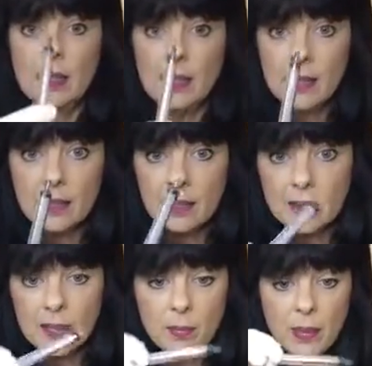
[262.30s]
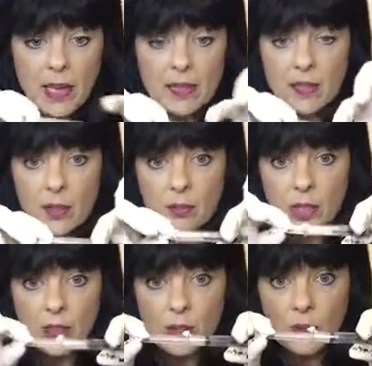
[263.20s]
This little plastic
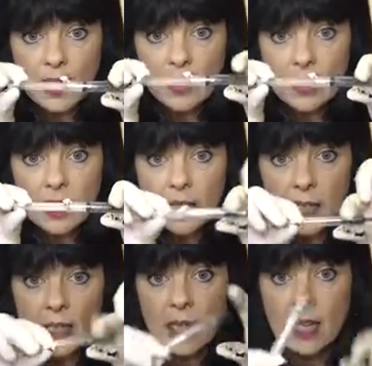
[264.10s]
syringe you'll get in